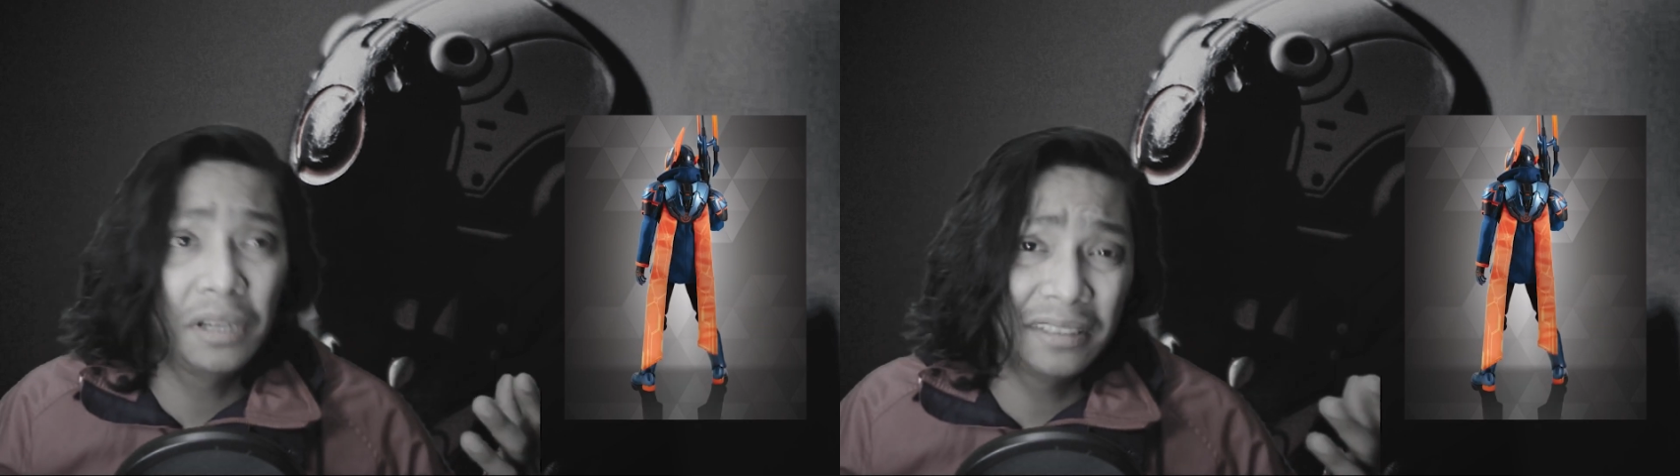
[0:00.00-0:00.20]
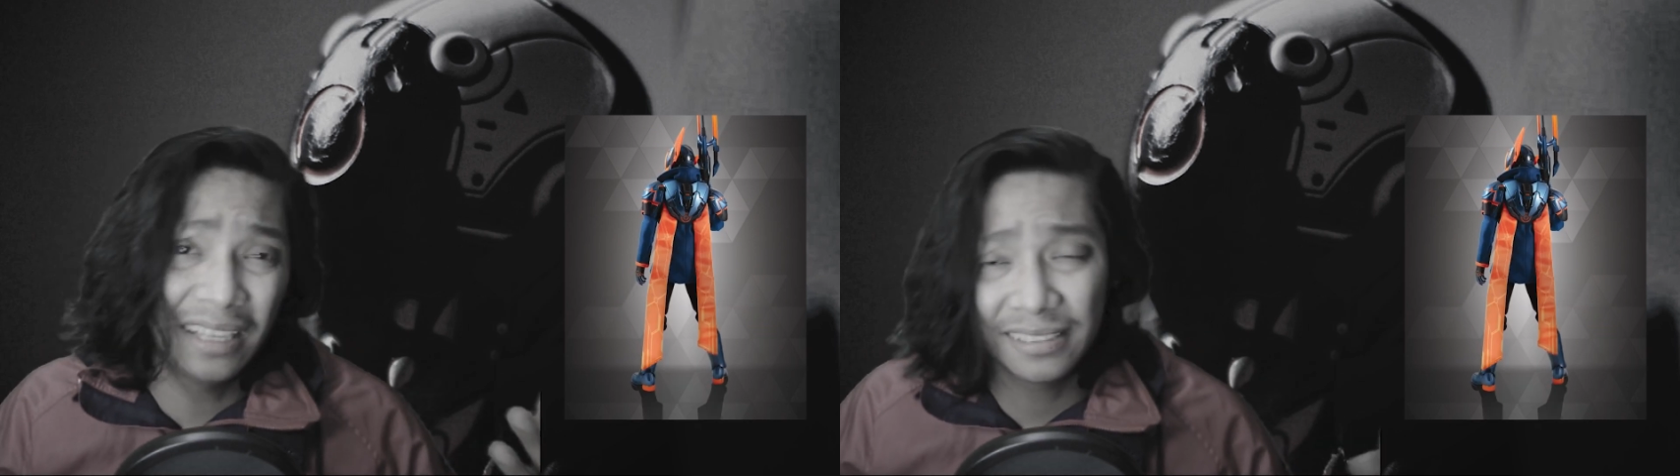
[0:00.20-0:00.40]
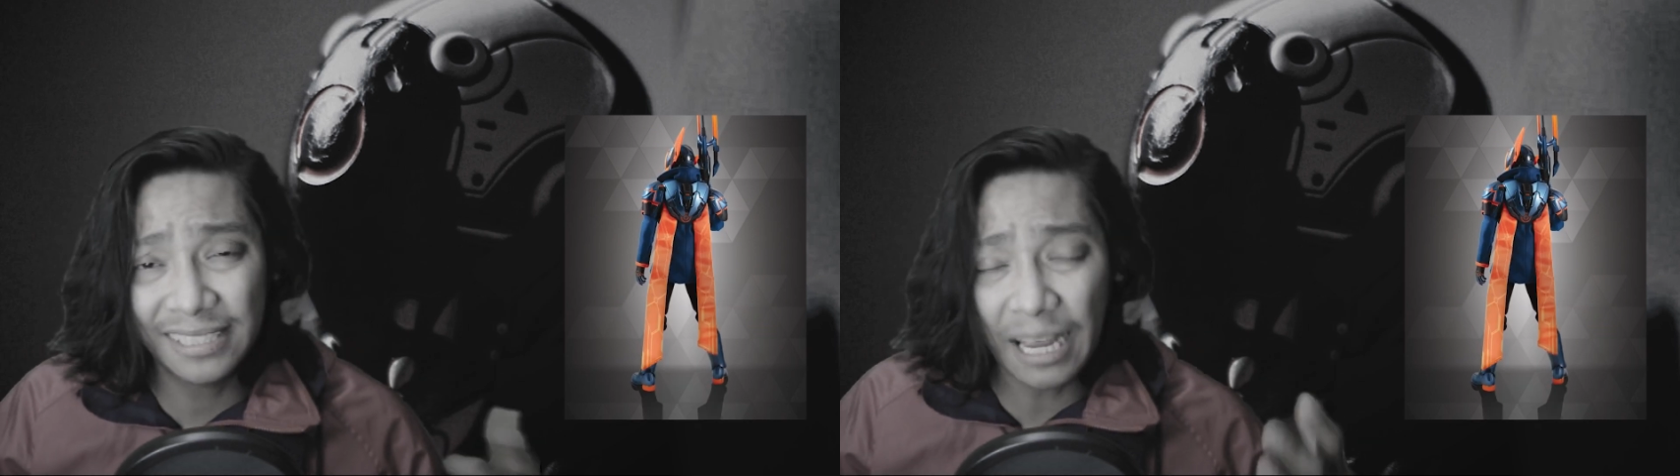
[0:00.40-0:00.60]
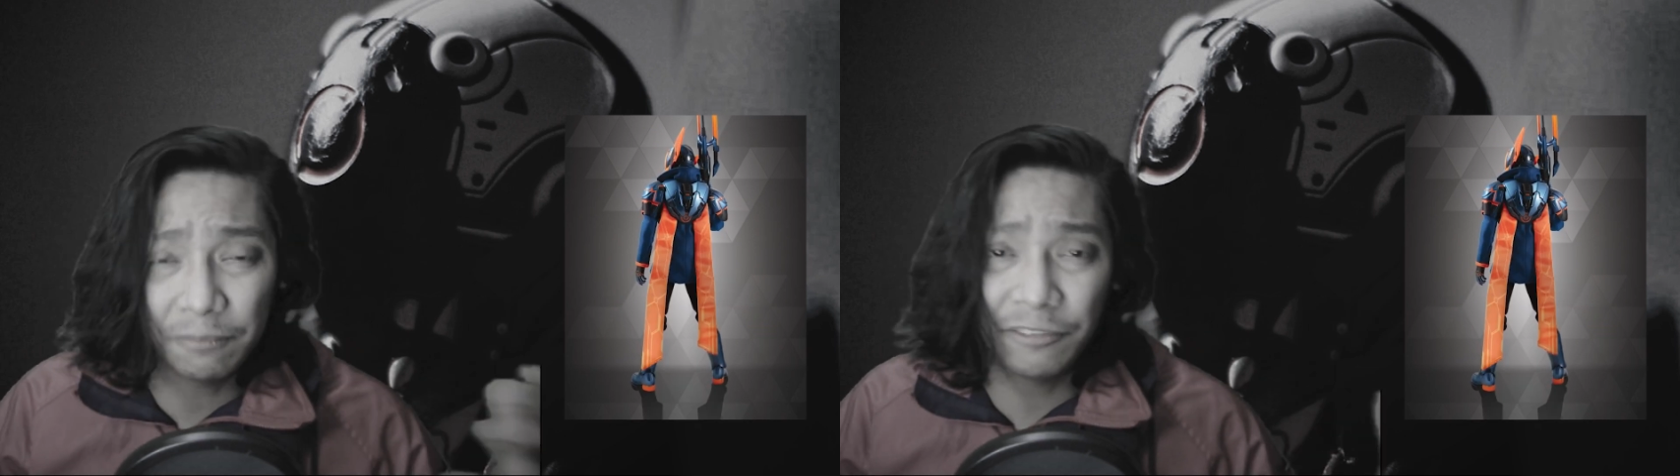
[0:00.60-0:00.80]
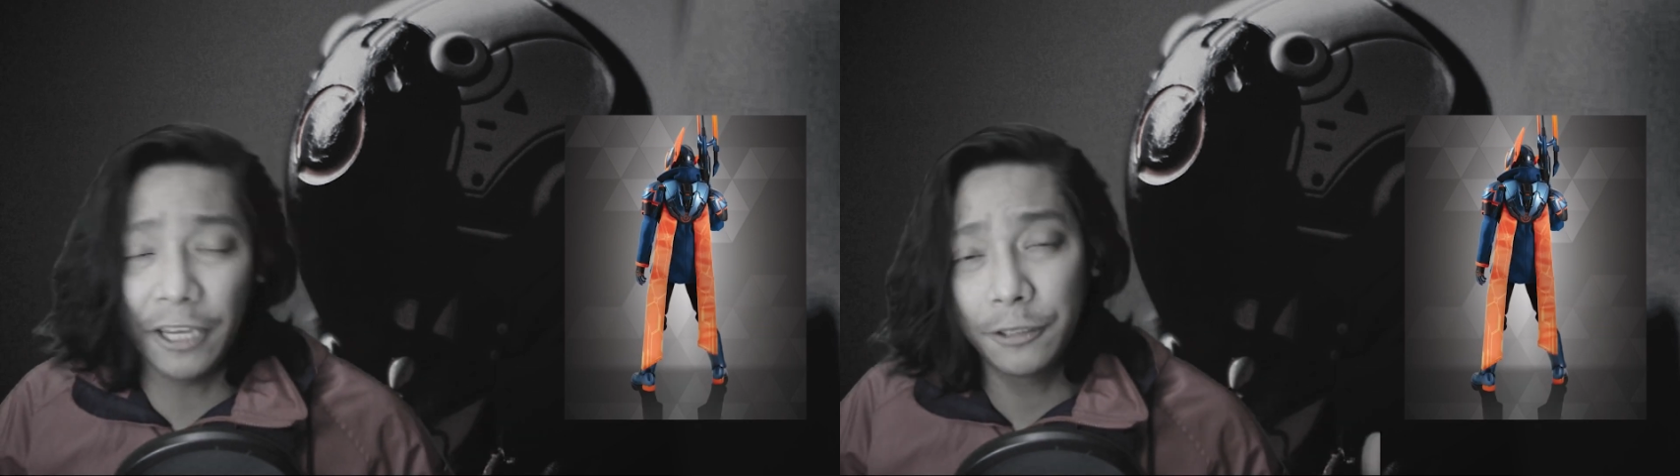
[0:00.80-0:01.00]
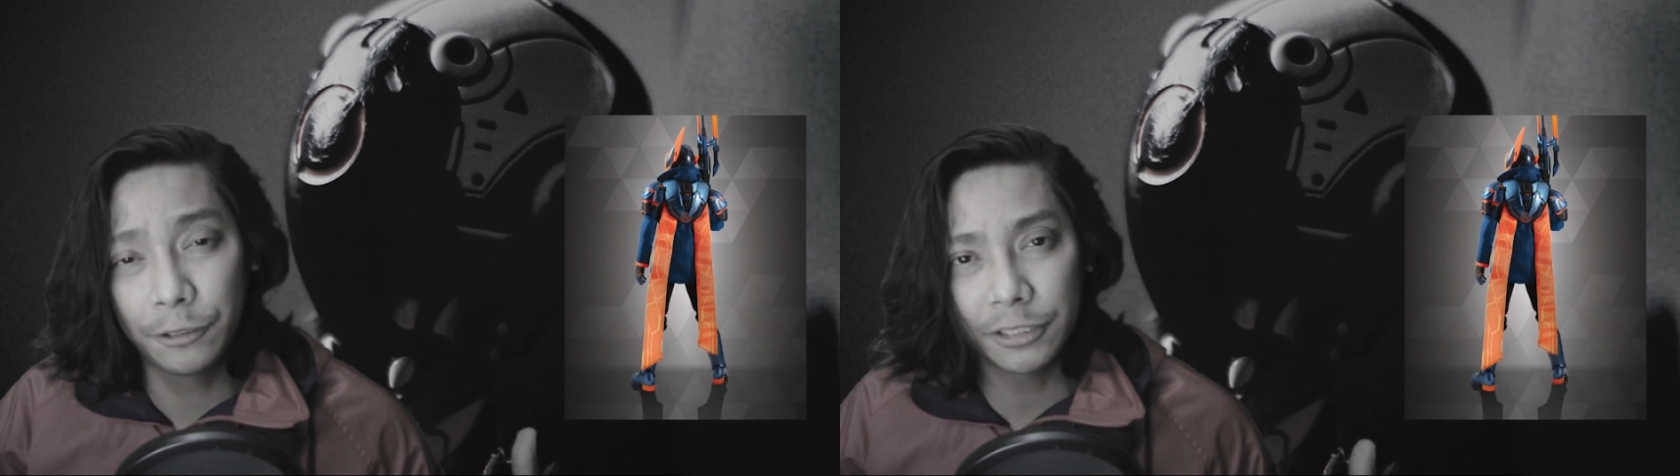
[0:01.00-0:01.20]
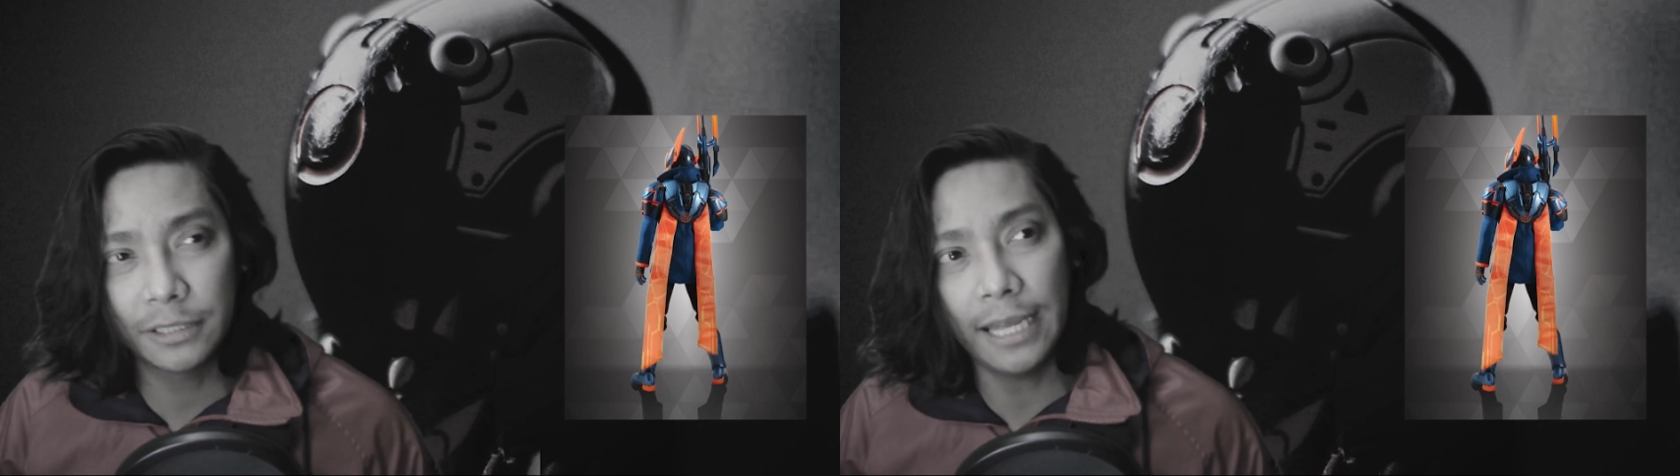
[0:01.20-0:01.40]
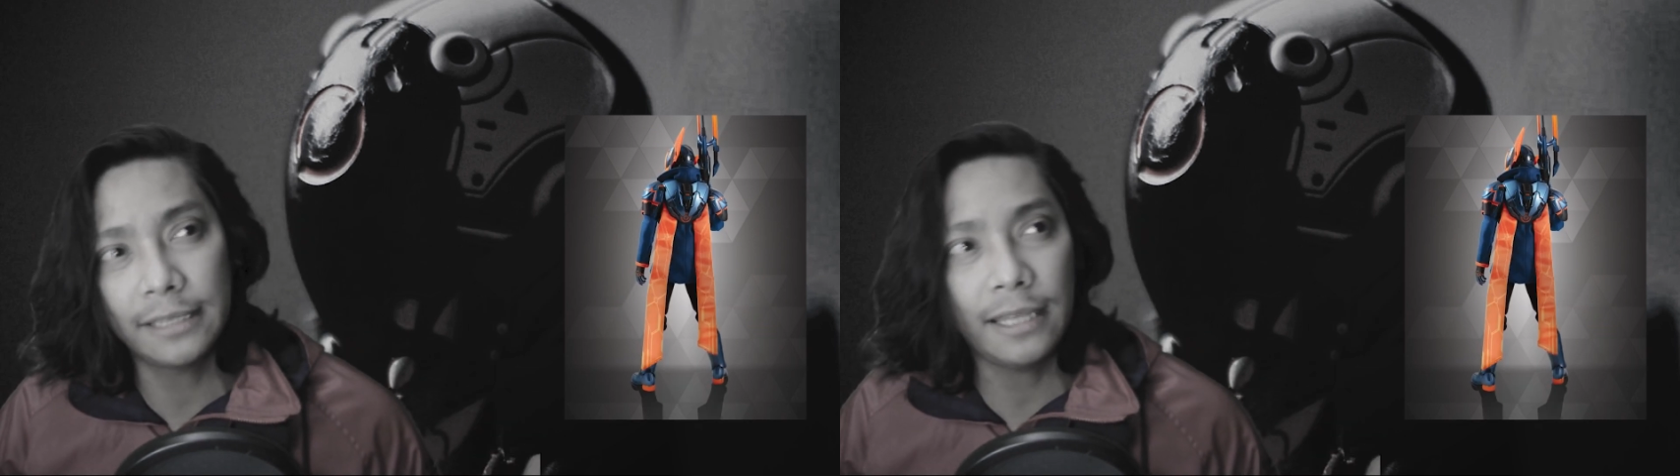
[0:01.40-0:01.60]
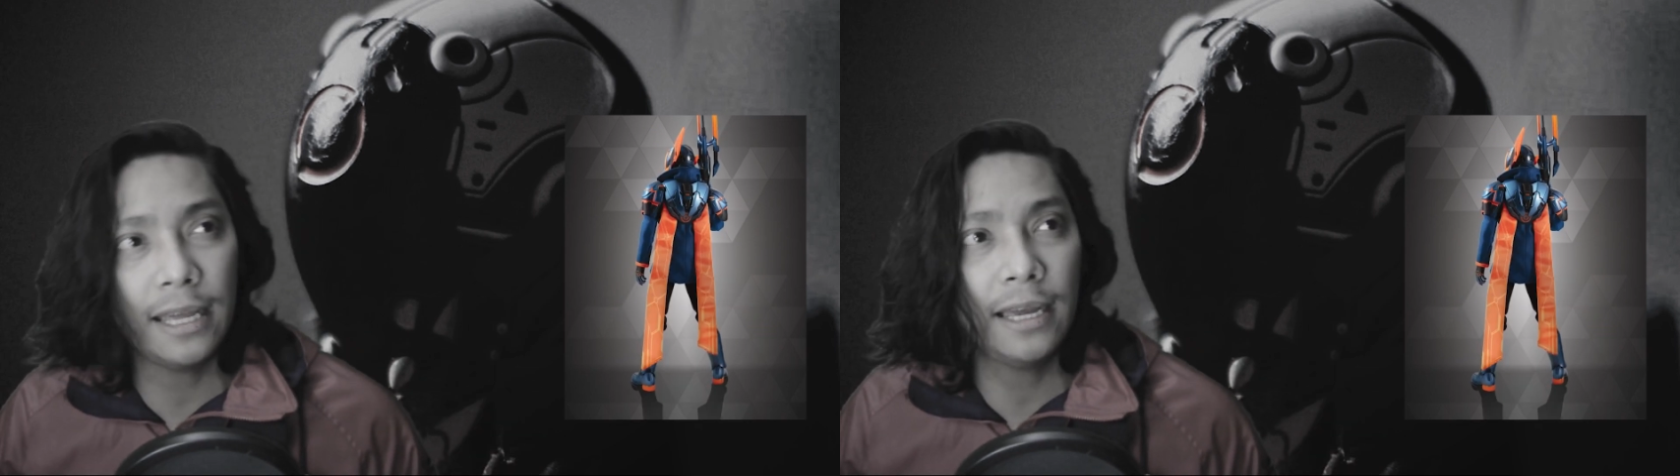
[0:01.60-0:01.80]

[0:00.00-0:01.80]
and then some figures that